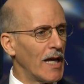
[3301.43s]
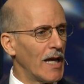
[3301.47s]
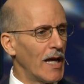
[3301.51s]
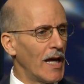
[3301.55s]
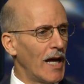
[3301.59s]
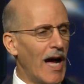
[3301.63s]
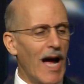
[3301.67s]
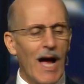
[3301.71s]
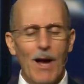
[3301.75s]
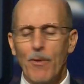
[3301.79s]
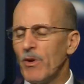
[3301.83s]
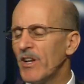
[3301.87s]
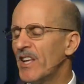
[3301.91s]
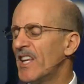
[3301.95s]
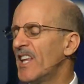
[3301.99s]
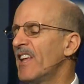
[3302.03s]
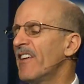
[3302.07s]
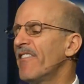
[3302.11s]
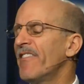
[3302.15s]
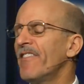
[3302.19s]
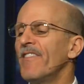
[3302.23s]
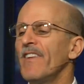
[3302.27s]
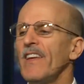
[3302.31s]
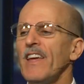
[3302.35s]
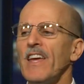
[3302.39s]
I would
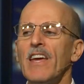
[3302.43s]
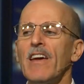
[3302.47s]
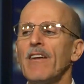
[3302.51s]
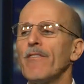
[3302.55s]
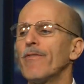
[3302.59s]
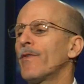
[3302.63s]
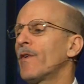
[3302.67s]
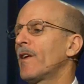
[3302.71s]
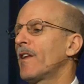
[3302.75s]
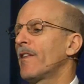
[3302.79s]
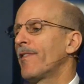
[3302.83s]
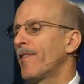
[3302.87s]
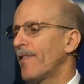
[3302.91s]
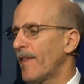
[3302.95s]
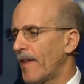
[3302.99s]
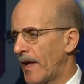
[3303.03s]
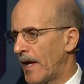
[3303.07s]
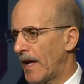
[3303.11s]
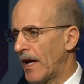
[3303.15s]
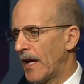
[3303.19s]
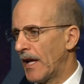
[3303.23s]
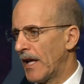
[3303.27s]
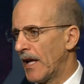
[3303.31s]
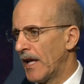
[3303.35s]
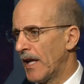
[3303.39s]
give
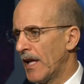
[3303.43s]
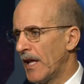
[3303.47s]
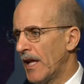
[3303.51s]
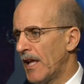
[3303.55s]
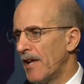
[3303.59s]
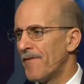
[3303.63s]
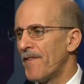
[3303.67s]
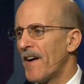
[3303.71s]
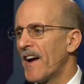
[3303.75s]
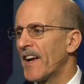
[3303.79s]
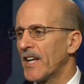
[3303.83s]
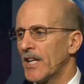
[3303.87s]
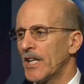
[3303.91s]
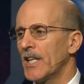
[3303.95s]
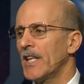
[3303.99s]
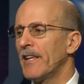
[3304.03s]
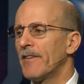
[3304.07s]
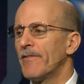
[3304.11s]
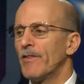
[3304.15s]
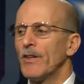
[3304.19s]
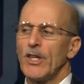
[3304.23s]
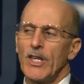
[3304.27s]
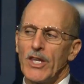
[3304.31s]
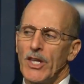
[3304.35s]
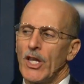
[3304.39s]
everything if I could live
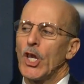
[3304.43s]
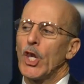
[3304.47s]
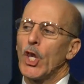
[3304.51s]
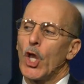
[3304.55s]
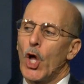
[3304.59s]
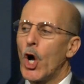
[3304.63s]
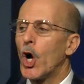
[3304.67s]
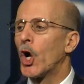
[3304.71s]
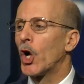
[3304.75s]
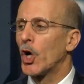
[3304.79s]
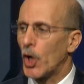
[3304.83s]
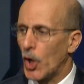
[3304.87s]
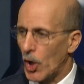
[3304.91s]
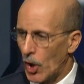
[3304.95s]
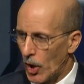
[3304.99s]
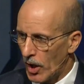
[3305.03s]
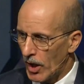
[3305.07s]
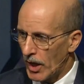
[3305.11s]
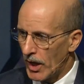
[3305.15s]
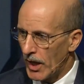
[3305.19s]
a little longer.